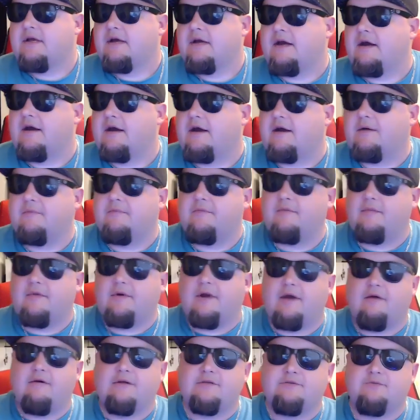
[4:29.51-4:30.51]
Um,
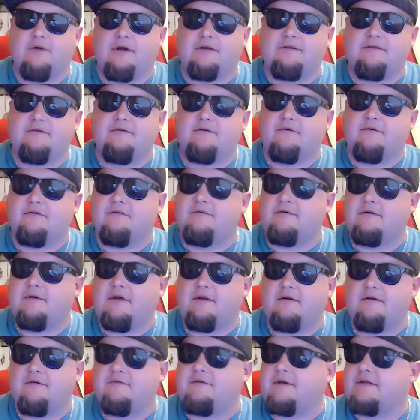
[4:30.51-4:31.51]
I always rock the little. I
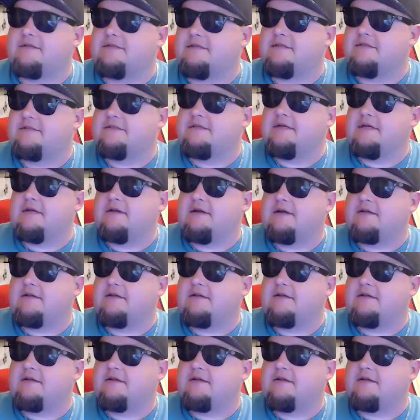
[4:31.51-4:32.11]
don't know if you guys can see it.